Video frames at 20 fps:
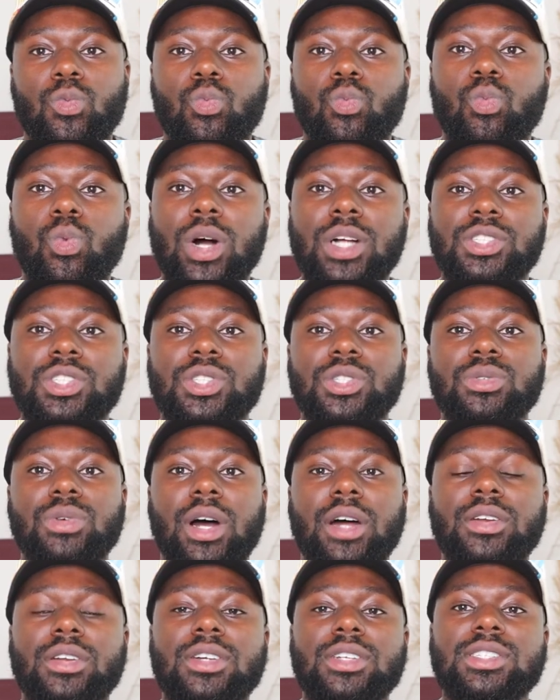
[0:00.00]
once you
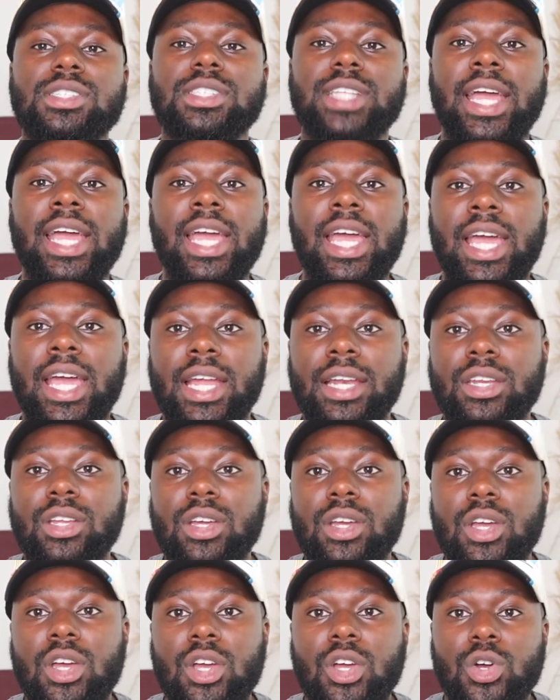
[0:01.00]
understand
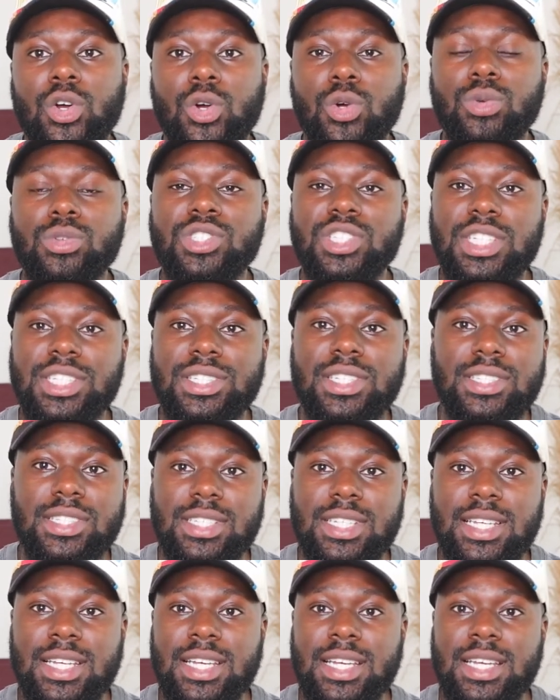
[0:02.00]
who
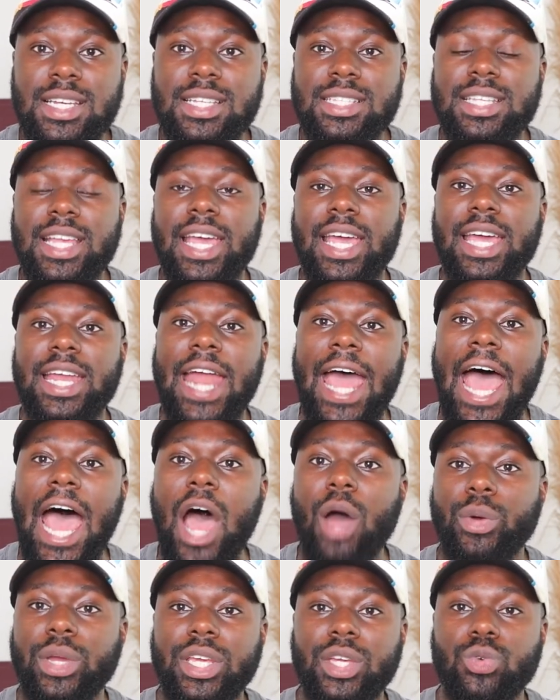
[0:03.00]
Jesus is and
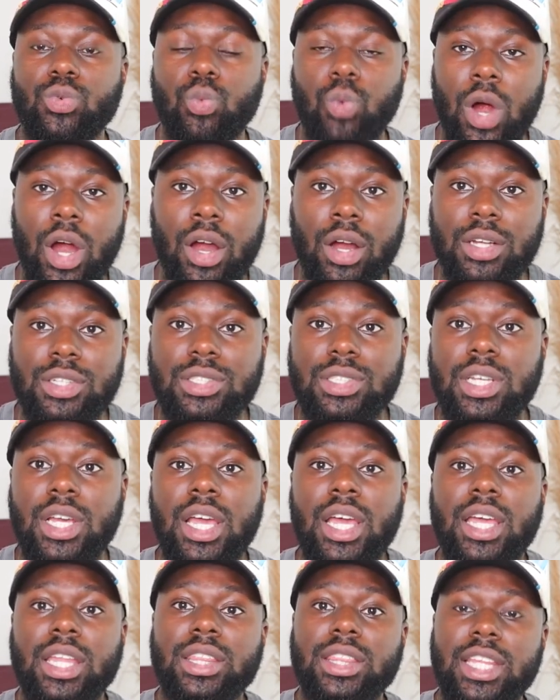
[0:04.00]
how he works,
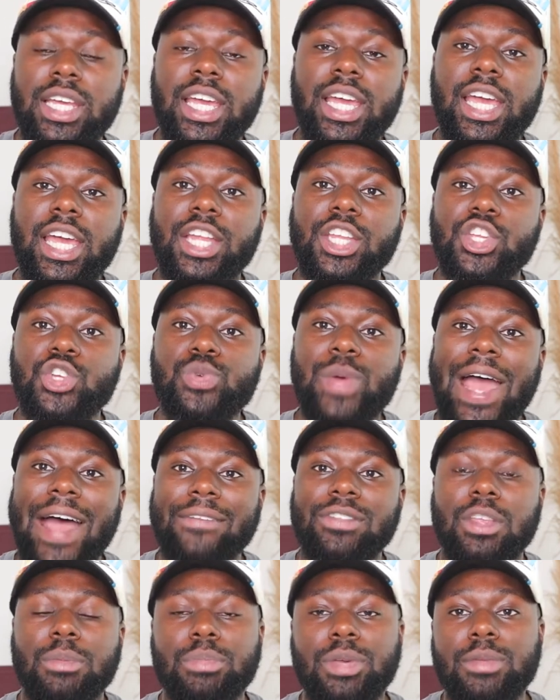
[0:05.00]
then you
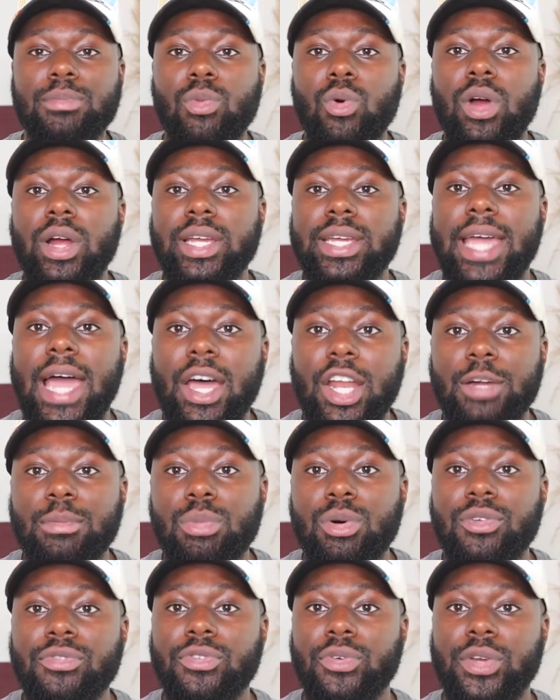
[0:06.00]
have to be more
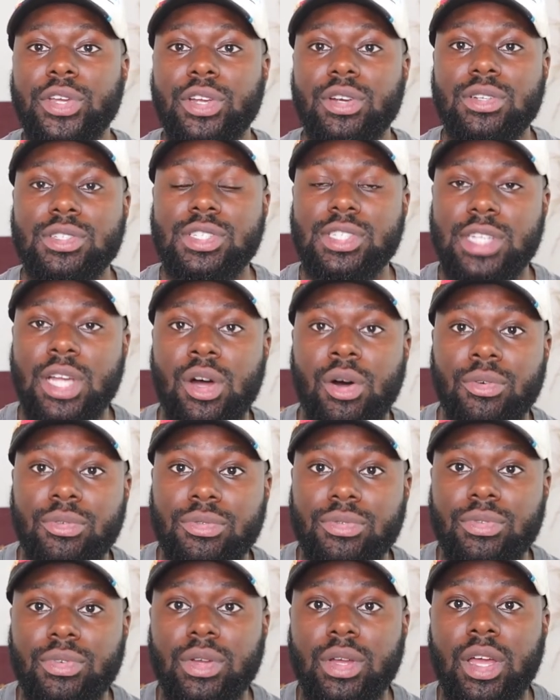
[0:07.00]
accountable for
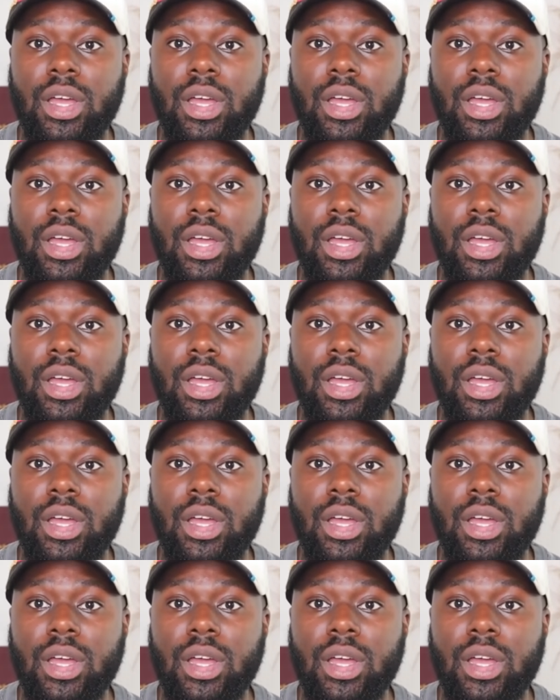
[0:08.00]
yourself.